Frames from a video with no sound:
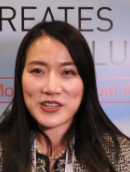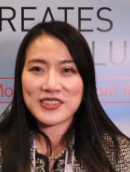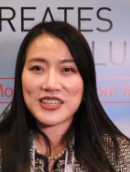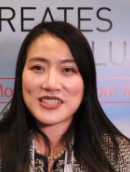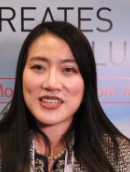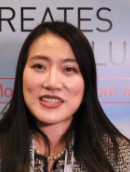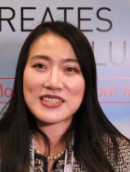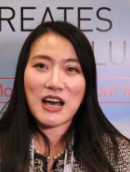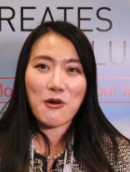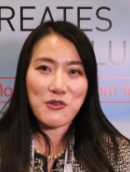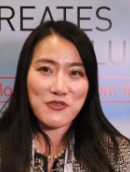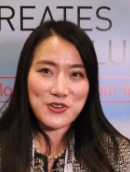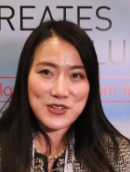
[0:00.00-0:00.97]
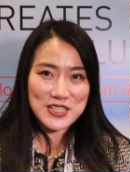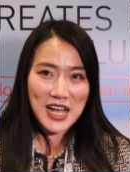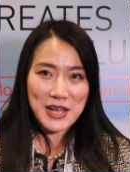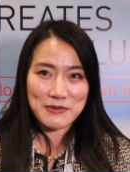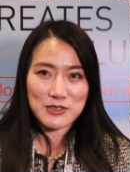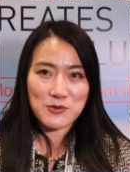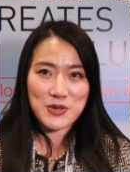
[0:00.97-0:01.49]
This is our first
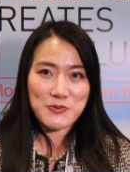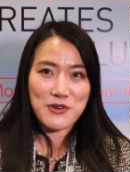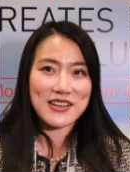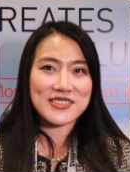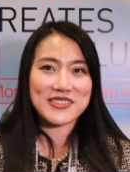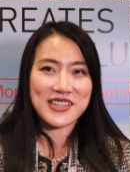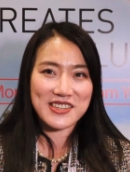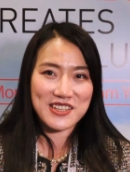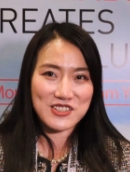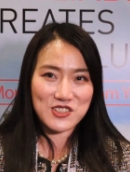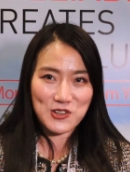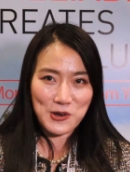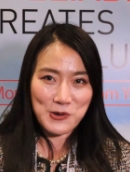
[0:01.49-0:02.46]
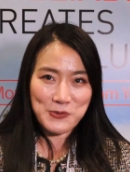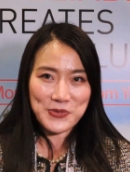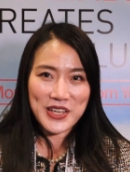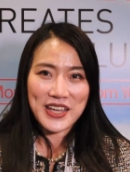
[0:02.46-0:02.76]
time to be present in this show,